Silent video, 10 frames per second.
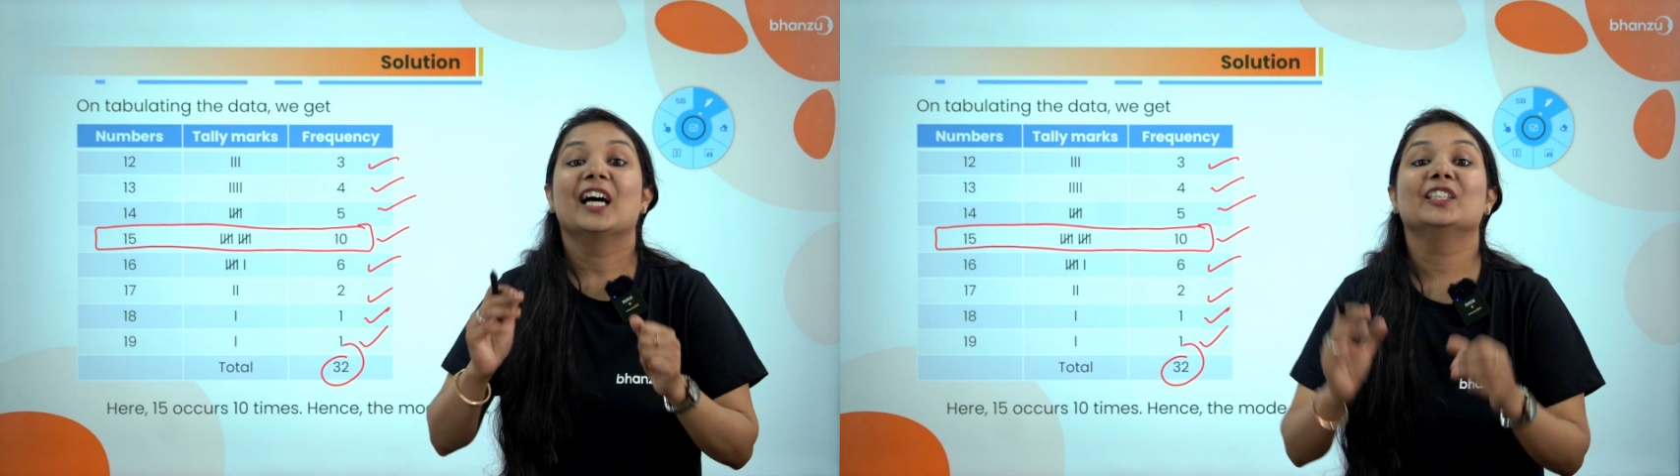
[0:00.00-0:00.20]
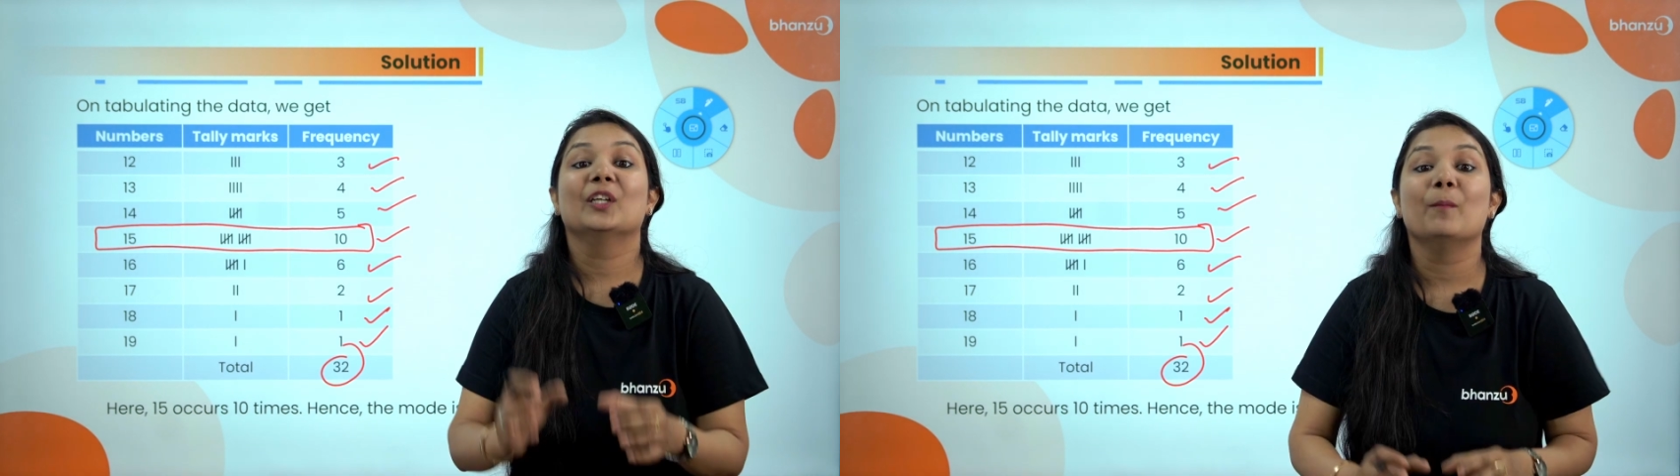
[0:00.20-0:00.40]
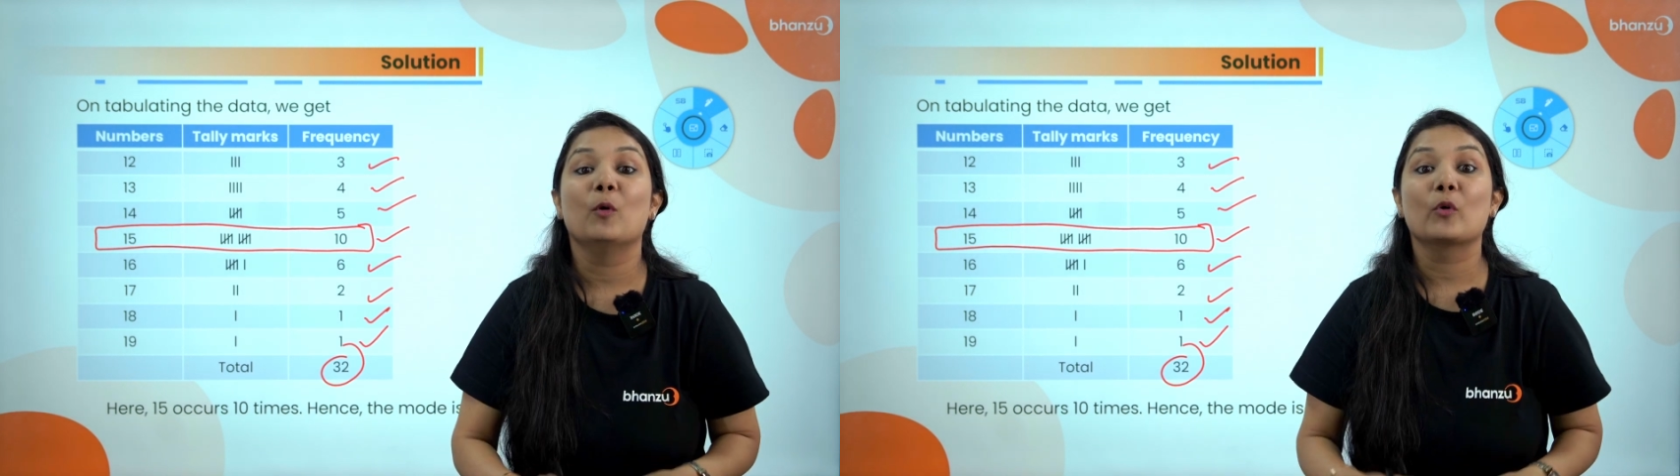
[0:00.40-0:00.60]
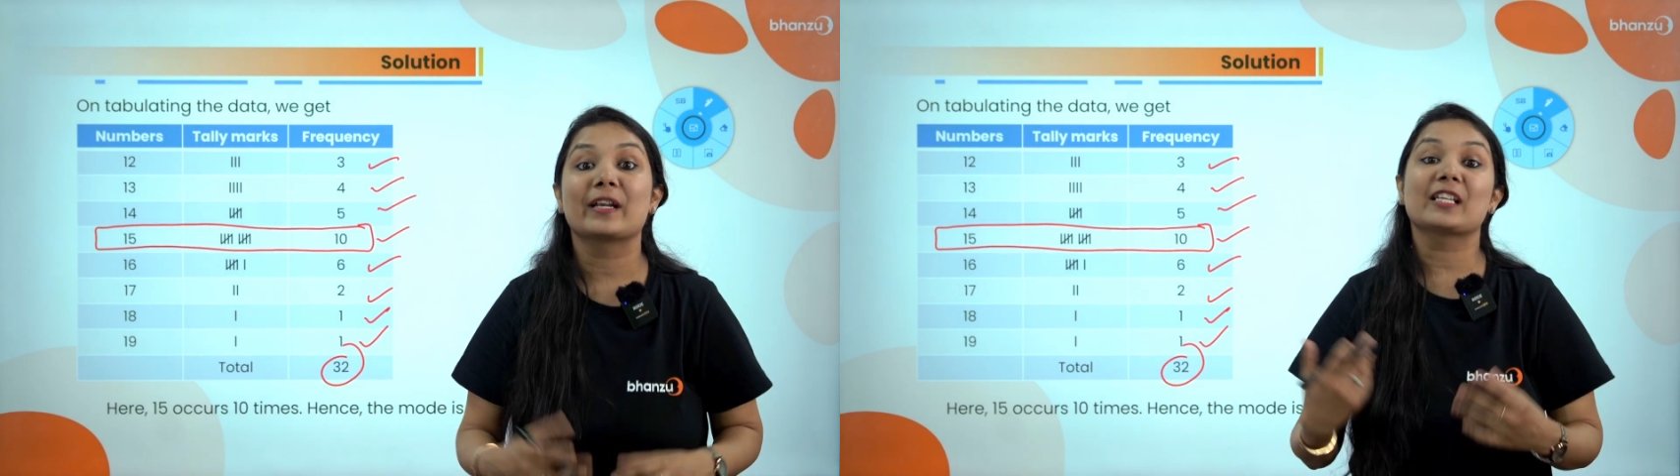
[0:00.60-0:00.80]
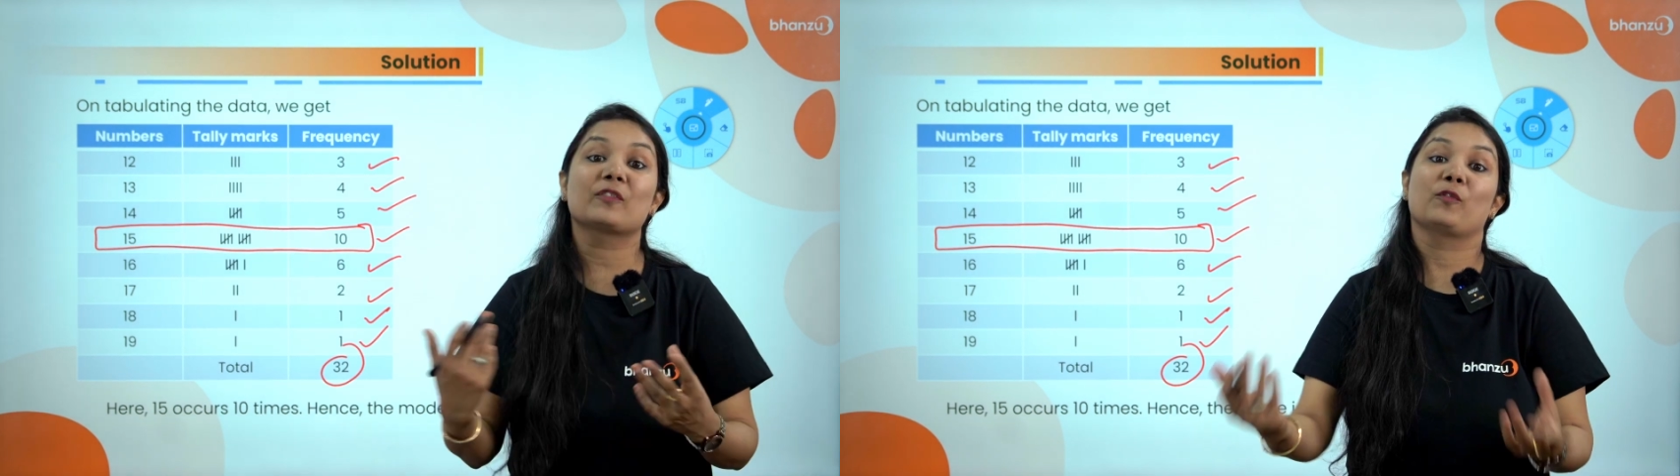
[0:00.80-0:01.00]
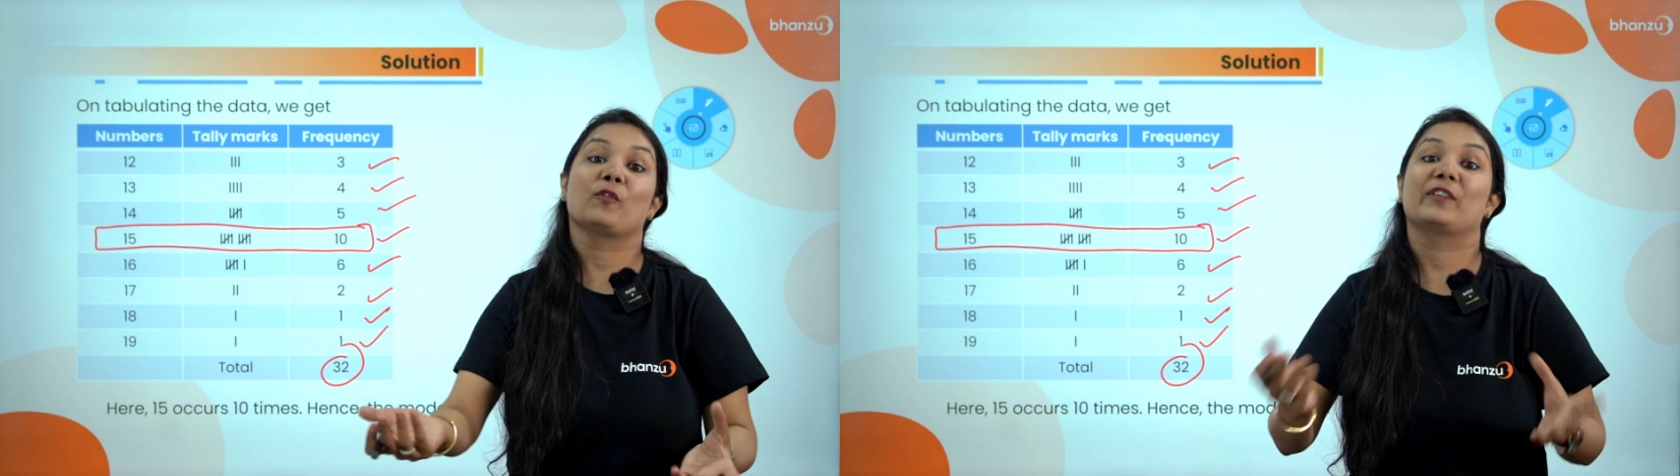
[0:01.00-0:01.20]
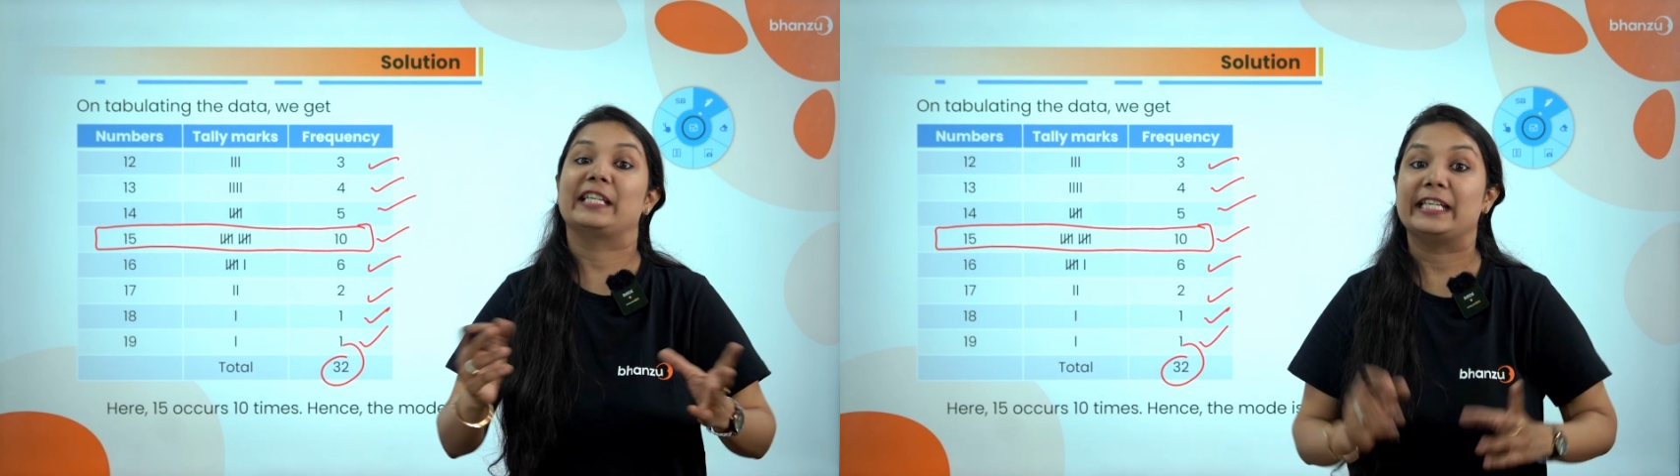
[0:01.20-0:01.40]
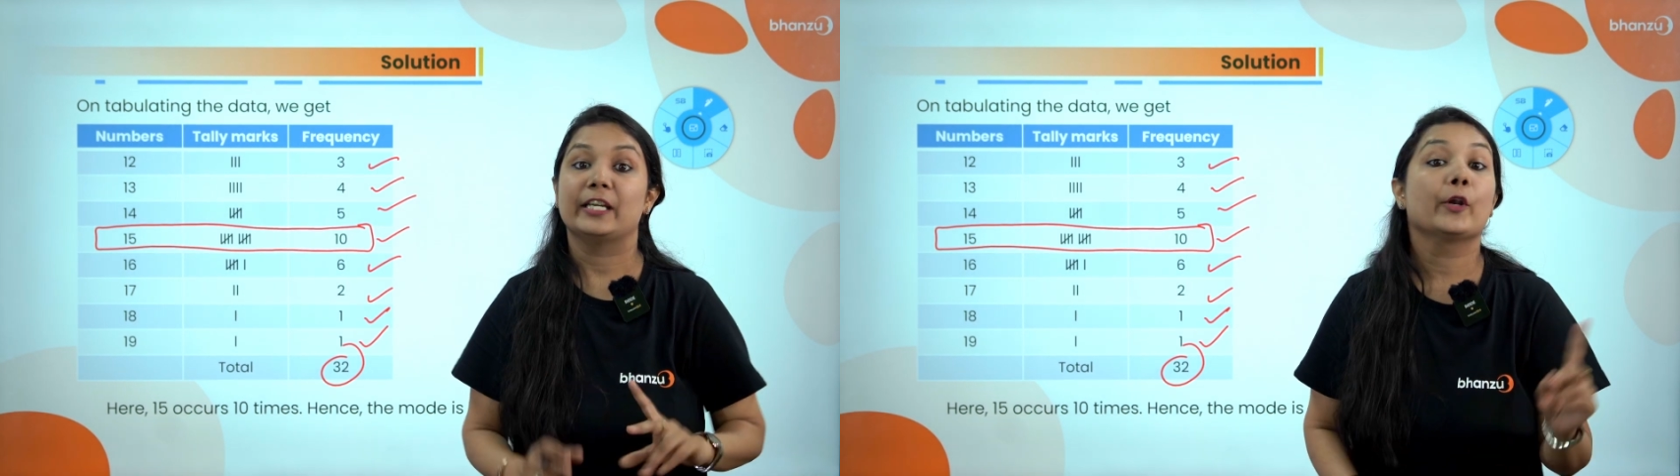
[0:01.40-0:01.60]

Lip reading: The mode is 15,